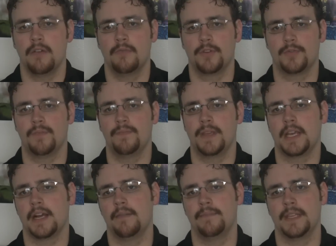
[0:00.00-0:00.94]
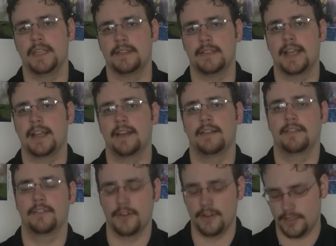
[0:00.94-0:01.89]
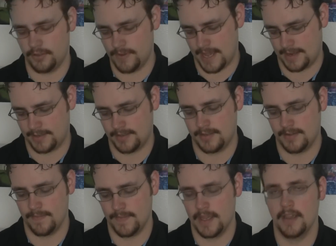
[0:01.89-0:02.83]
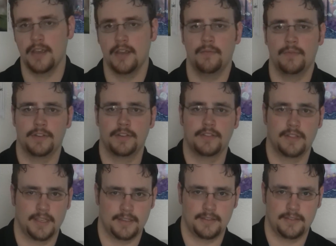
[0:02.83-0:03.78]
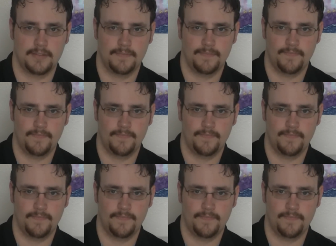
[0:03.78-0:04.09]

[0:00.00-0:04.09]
which would become the Sega 32X, which is this.